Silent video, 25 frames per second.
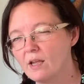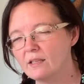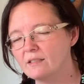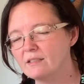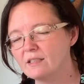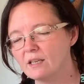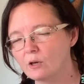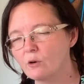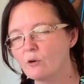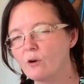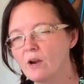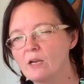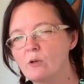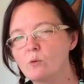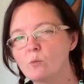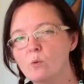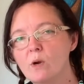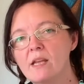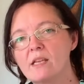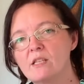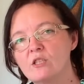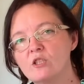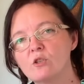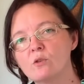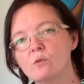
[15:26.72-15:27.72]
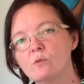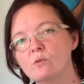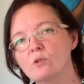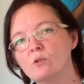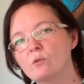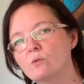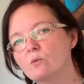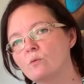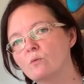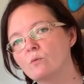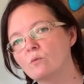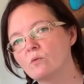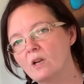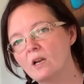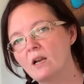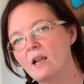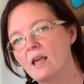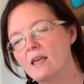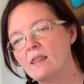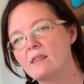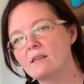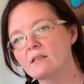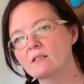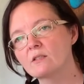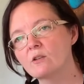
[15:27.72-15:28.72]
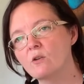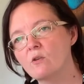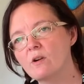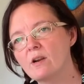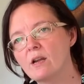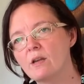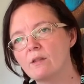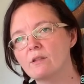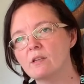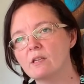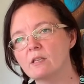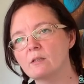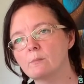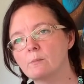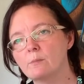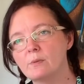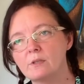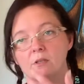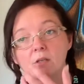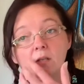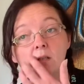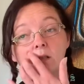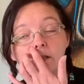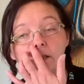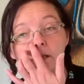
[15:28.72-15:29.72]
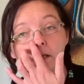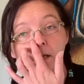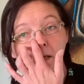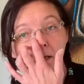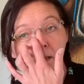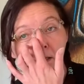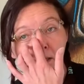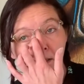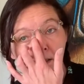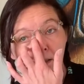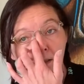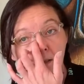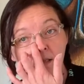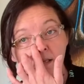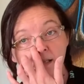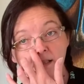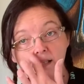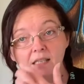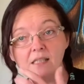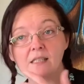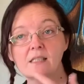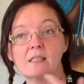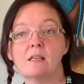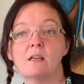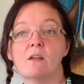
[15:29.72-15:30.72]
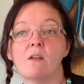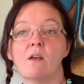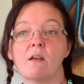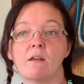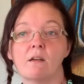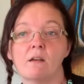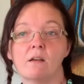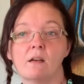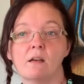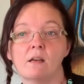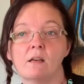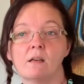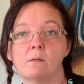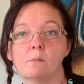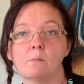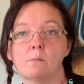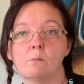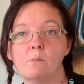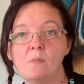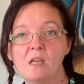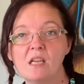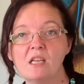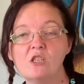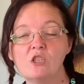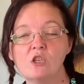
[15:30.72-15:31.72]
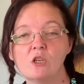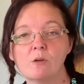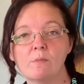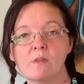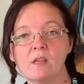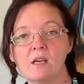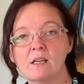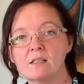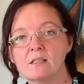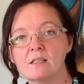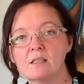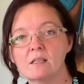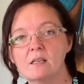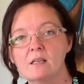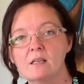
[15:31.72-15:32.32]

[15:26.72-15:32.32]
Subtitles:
great way to relay the story, I think, because this is a medium that